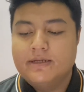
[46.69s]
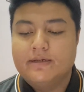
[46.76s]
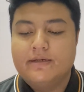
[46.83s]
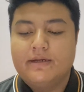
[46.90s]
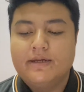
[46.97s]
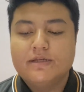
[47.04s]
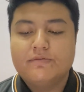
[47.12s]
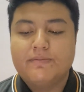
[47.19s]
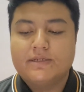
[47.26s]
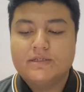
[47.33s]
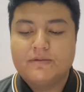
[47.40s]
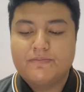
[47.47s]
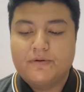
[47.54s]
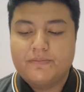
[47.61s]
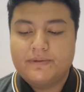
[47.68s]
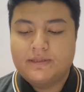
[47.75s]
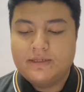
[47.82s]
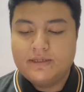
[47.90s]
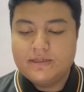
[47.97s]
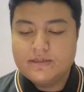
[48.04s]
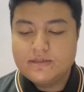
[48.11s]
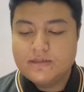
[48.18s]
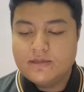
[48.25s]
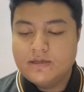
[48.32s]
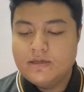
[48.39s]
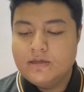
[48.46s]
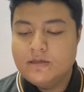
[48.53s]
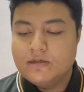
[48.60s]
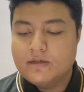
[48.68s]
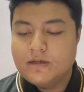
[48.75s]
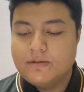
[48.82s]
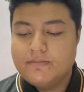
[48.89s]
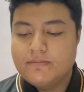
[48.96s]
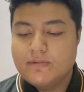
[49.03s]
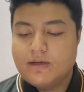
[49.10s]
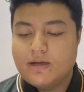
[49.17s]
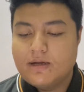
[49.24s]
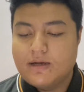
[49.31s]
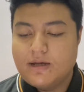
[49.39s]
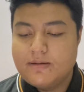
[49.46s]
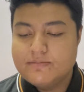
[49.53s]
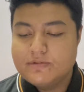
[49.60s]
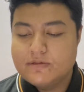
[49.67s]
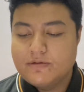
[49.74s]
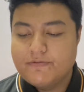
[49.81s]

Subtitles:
Their special properties comes